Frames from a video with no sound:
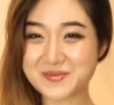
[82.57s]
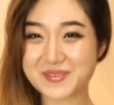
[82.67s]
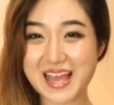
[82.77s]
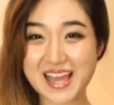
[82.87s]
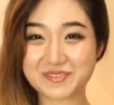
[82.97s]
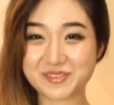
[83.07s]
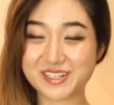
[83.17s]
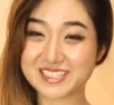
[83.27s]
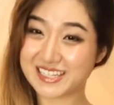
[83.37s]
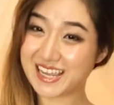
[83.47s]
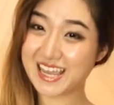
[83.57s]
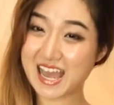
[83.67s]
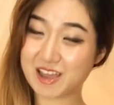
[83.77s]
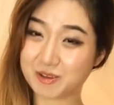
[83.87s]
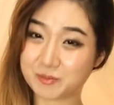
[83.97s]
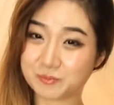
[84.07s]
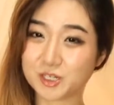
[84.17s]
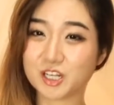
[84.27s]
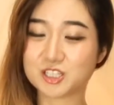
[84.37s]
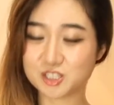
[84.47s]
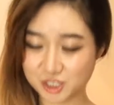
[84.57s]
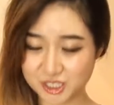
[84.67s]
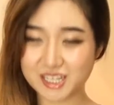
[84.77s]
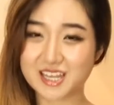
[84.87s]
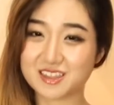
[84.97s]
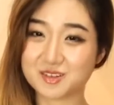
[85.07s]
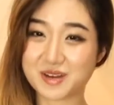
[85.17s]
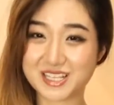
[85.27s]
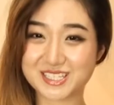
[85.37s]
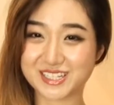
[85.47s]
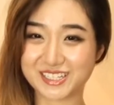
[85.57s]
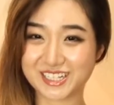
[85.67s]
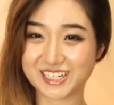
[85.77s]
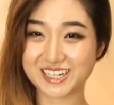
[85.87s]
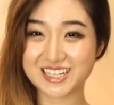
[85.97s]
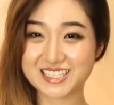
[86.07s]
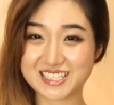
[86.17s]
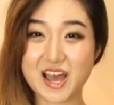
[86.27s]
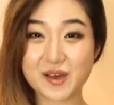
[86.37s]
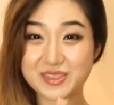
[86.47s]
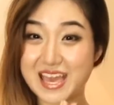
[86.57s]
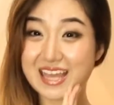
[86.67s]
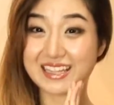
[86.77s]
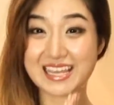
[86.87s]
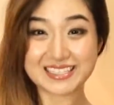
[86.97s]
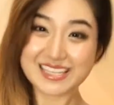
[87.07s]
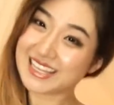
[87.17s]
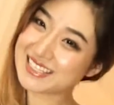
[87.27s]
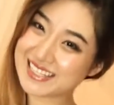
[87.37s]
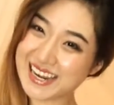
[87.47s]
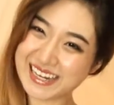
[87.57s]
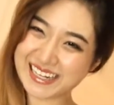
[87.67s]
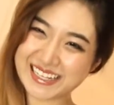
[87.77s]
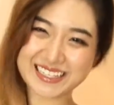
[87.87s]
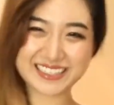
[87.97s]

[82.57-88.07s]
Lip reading: But for today, I'm going to cook it in the rice cooker. So then let's get started.